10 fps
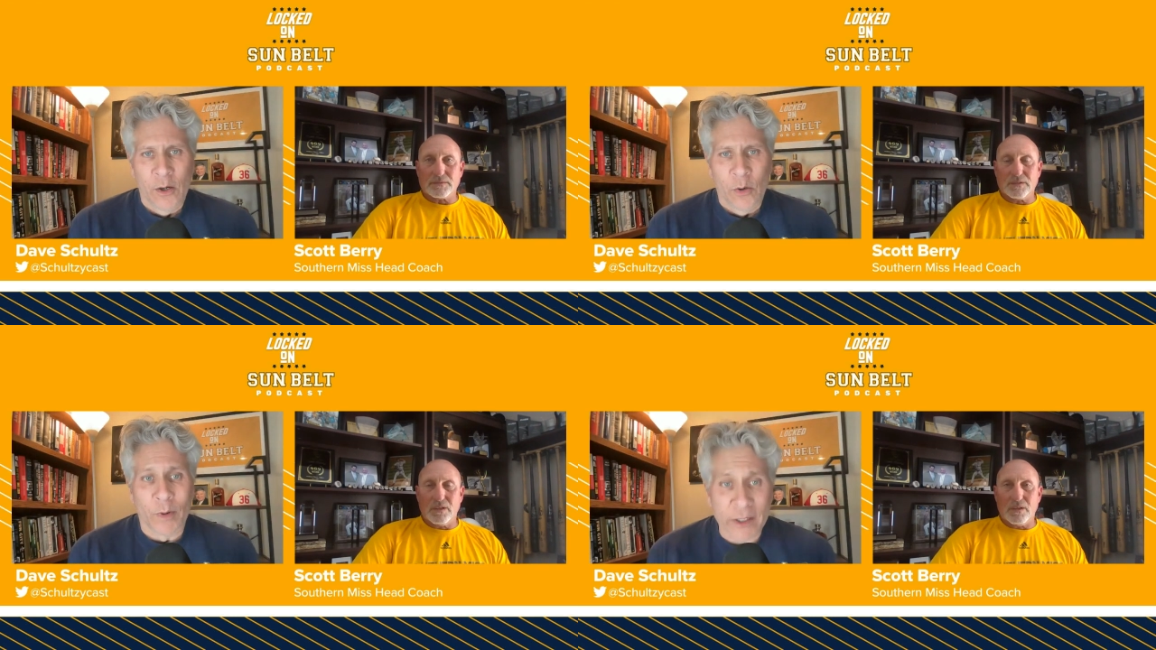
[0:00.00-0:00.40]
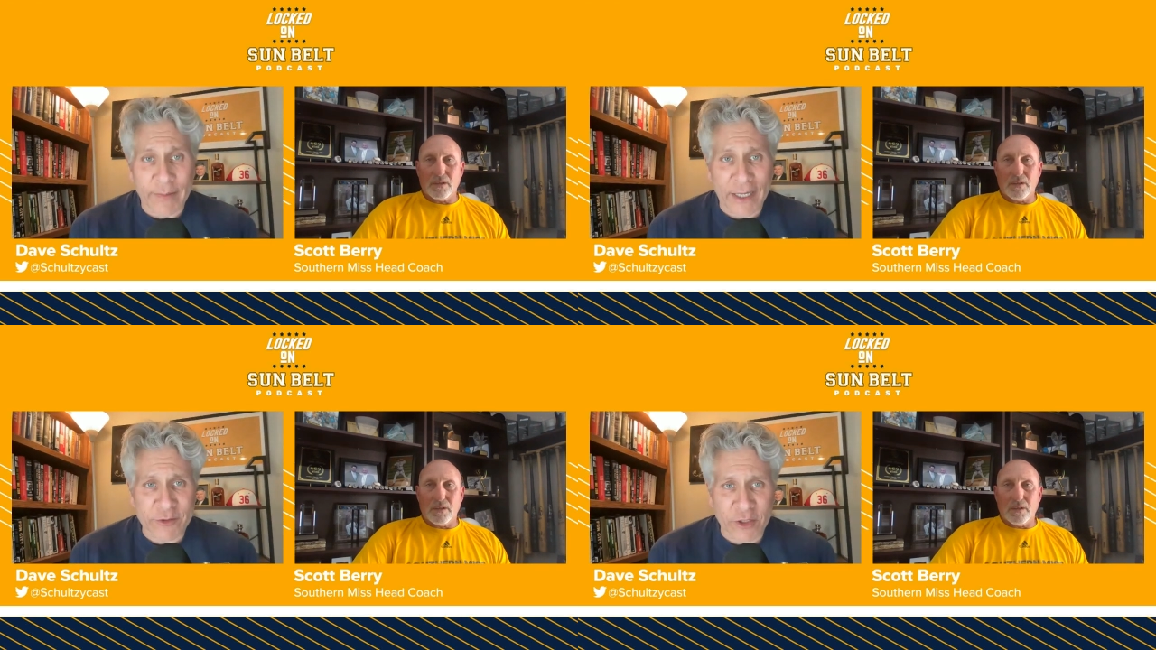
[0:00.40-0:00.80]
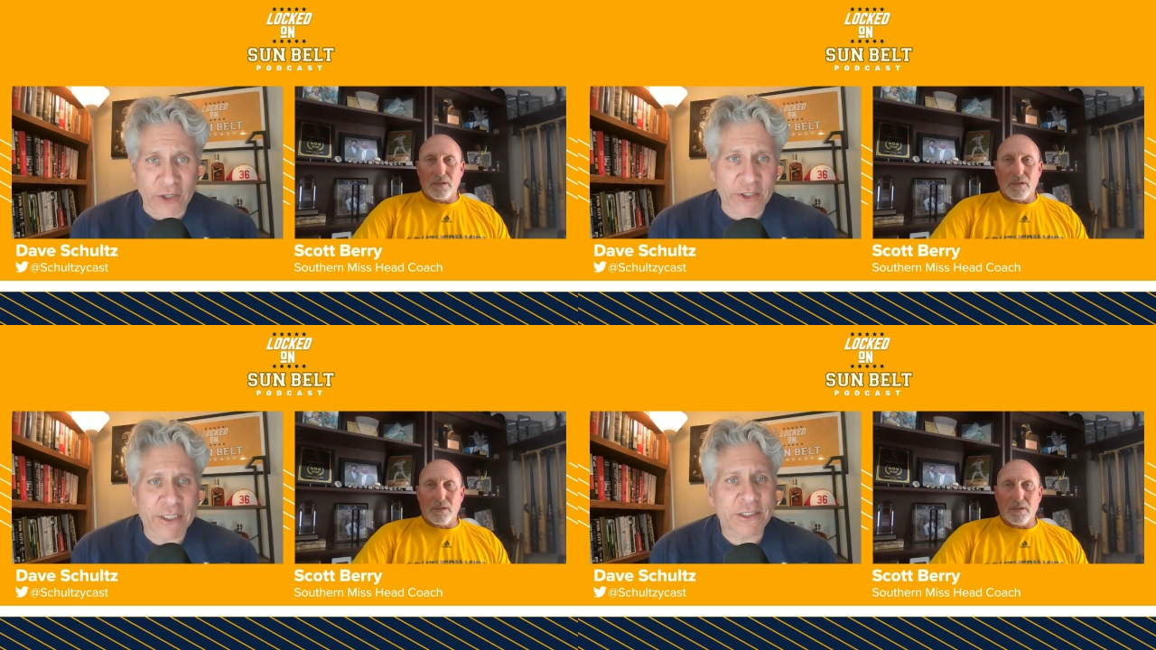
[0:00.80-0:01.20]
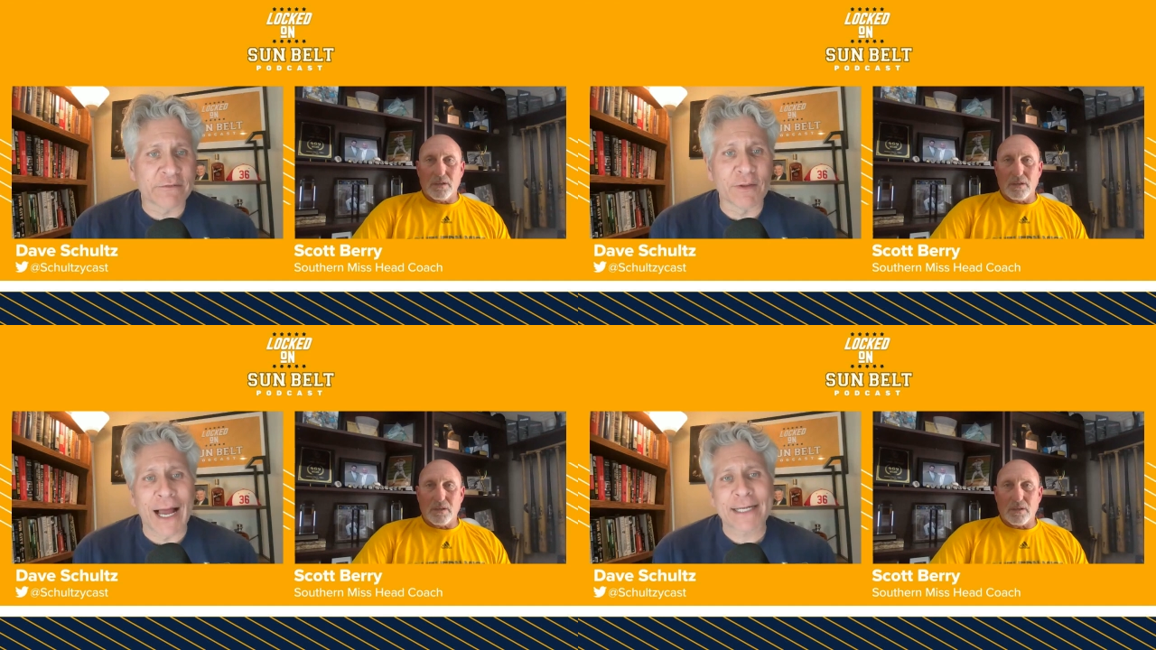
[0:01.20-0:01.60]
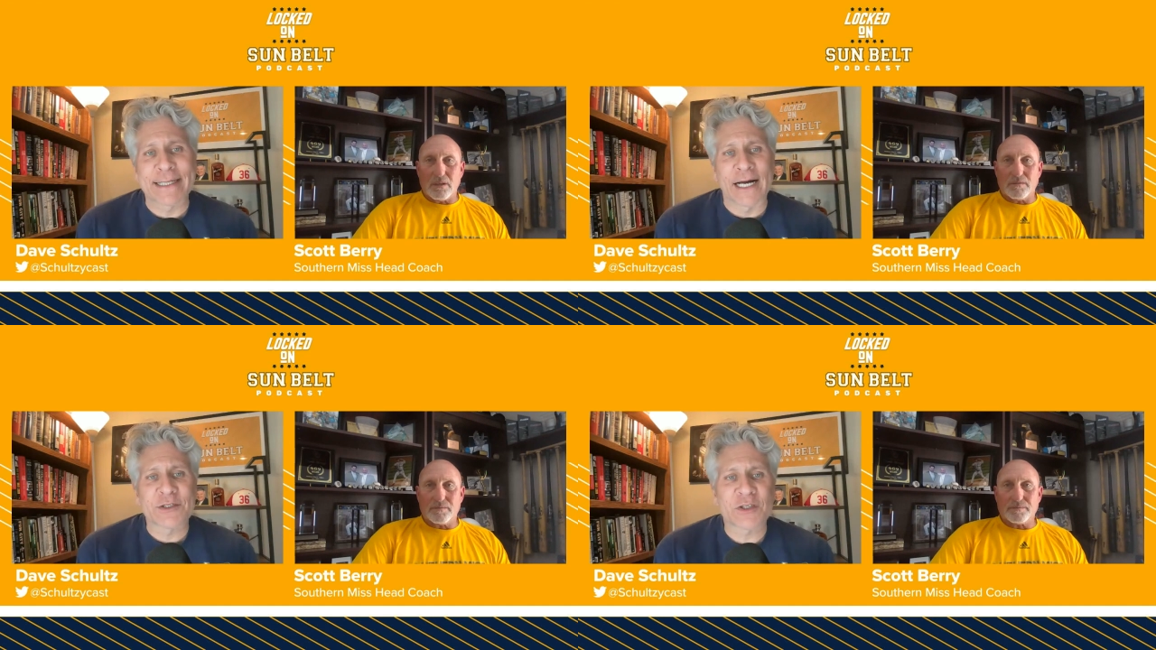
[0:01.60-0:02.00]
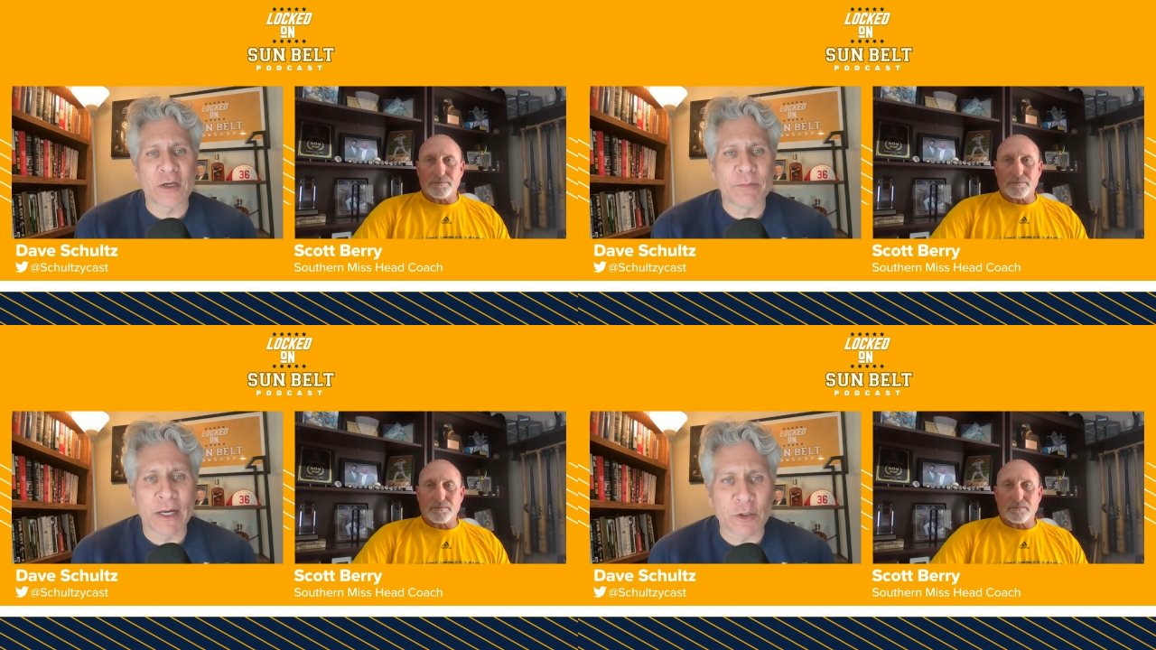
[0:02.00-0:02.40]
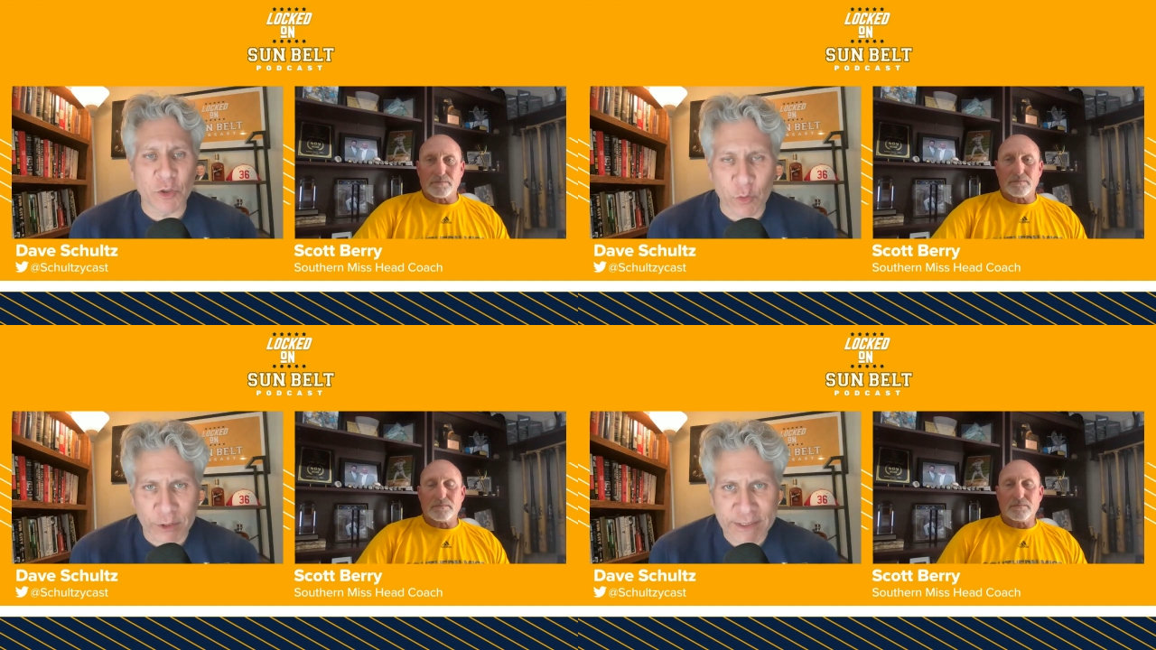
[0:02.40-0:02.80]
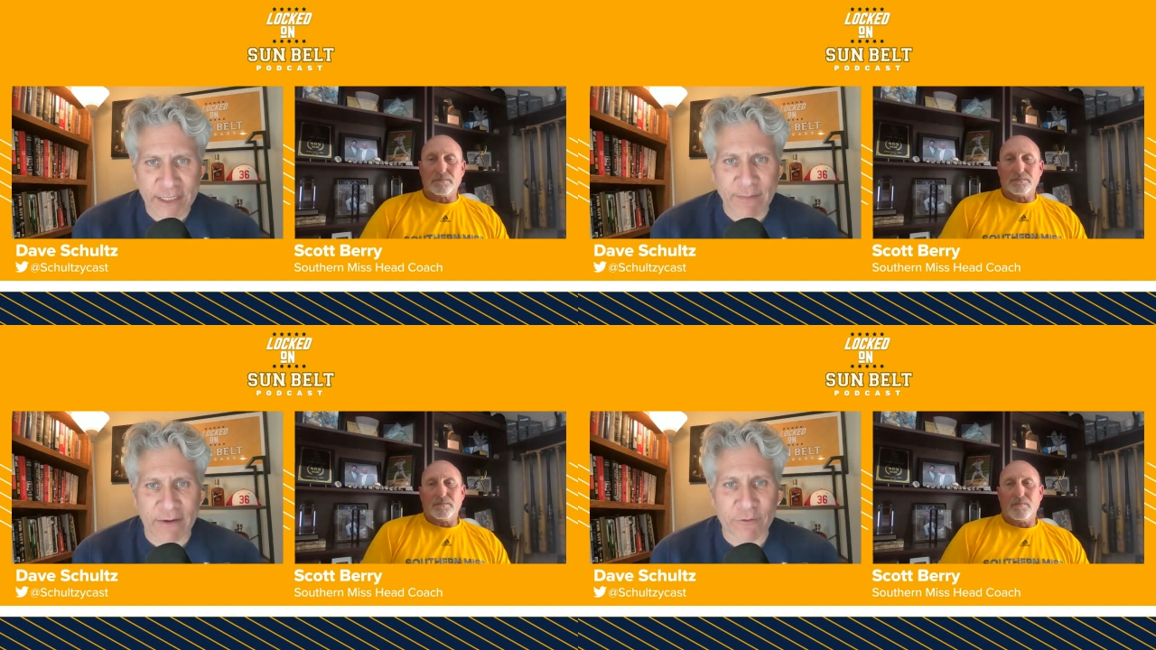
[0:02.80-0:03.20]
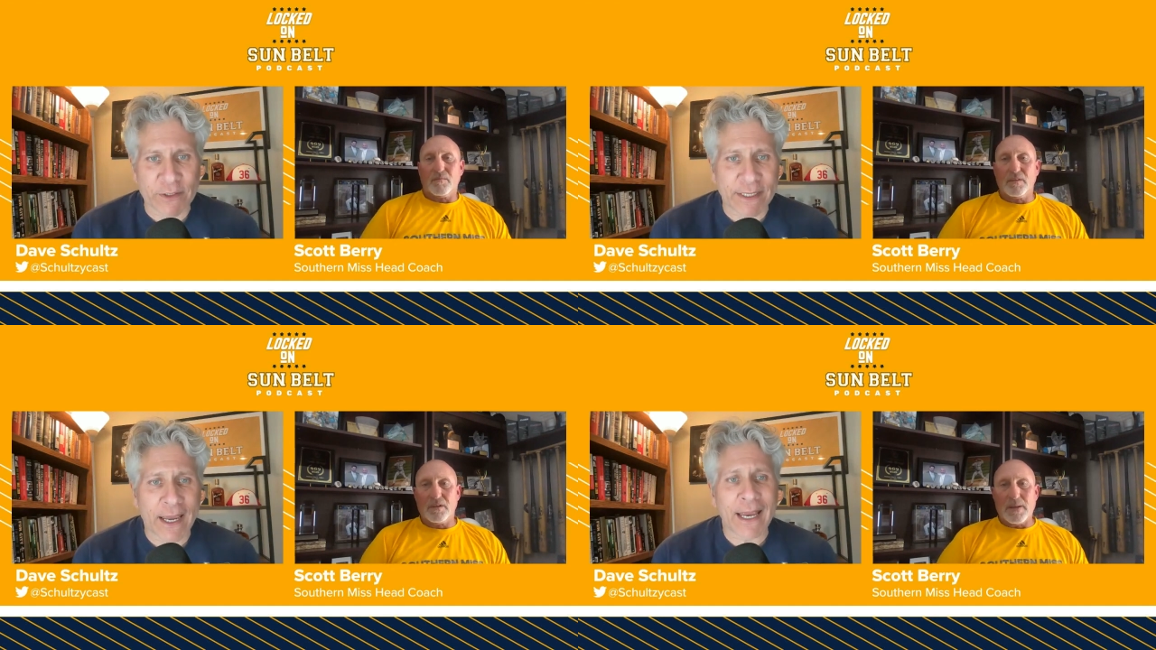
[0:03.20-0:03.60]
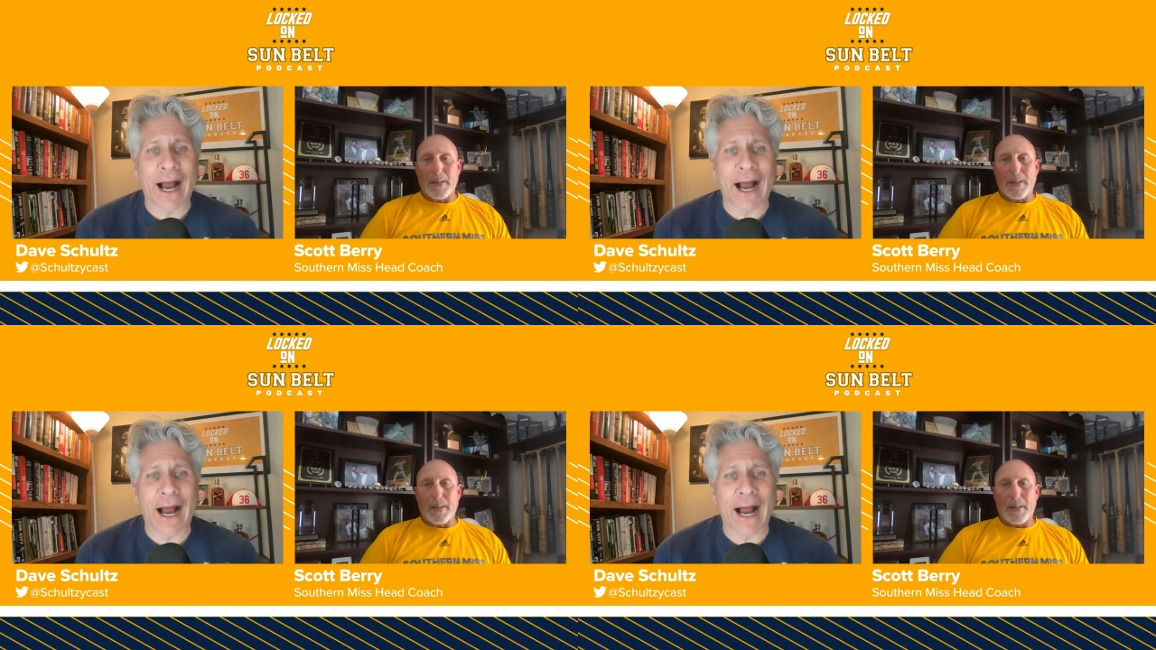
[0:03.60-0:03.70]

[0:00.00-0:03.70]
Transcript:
Speaker 1: Welcome back to another edition of Locked On Sunbelt, your team every day.